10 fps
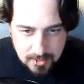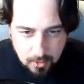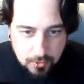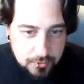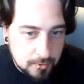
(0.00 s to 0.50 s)

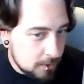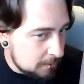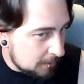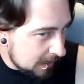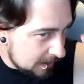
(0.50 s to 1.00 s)
Also, I
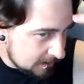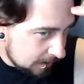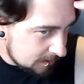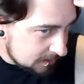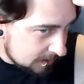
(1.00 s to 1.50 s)
burnt my head,
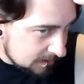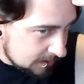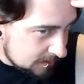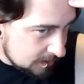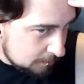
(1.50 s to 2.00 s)
guys. I had
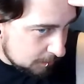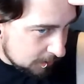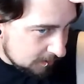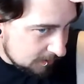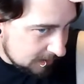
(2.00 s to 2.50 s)

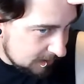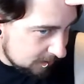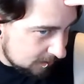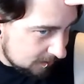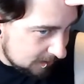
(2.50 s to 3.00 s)
sunburn
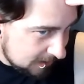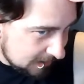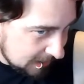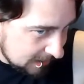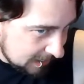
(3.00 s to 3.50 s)
here. And then
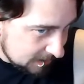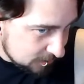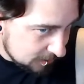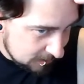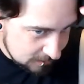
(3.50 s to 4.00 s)
I had a hat
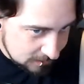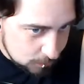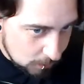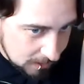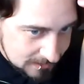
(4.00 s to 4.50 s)
on here. So there's
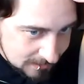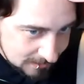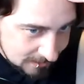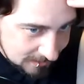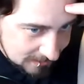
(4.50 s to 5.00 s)
white.
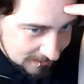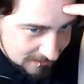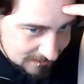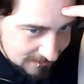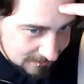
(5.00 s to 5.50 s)
And then
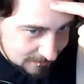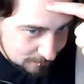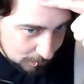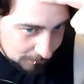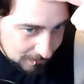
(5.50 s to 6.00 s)
there's,
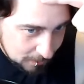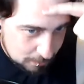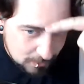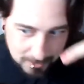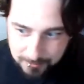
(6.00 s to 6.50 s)
well, now
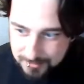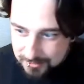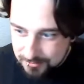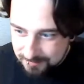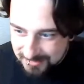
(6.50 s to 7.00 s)
brownish.